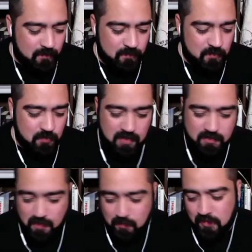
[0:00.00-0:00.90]

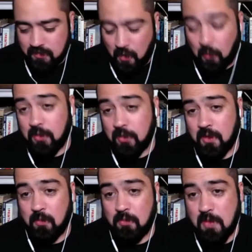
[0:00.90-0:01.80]
pandemic opened
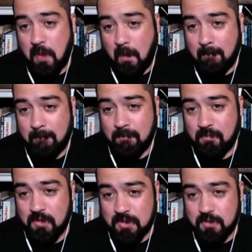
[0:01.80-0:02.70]
up
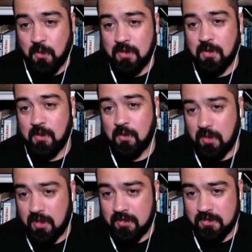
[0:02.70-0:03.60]
this window,
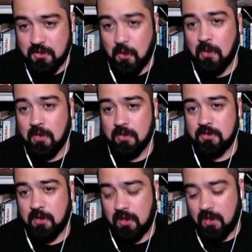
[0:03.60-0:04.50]
man, this door to
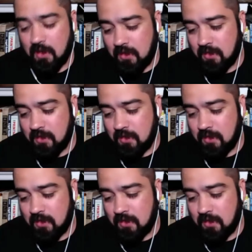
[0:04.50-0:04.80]
like, hey,